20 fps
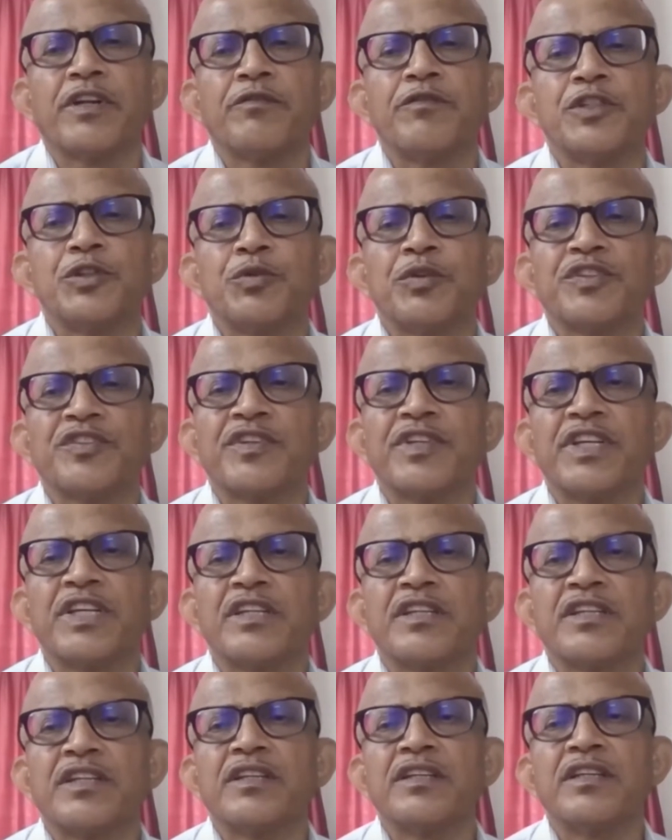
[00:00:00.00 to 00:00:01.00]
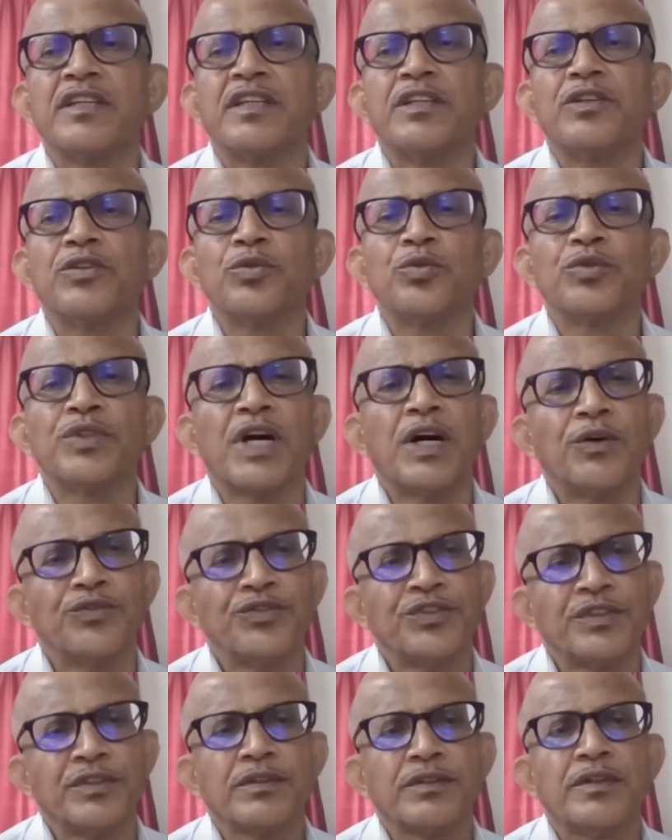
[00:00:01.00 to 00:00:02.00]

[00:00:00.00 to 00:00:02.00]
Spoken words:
which was created in 2000.